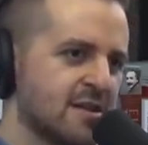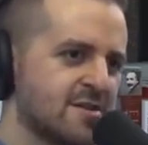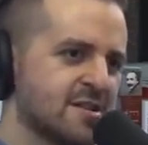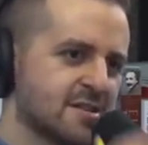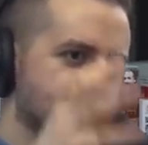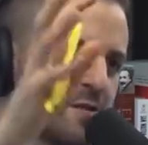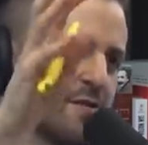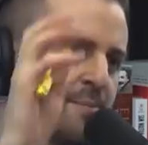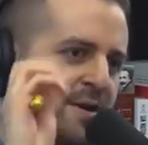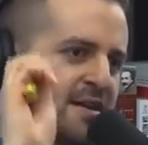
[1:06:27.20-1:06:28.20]
gives you sort of
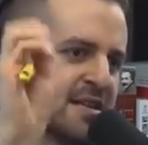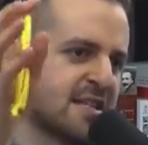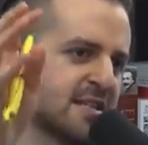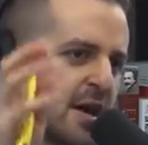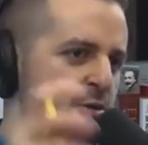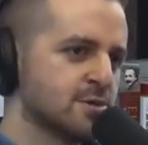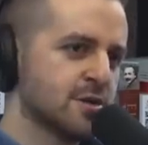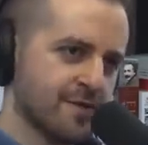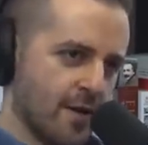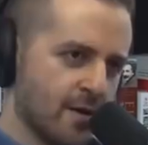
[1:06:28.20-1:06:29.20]
a bit of
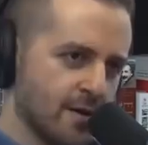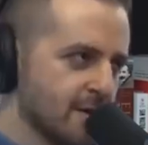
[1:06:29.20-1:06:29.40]
nostalgia for.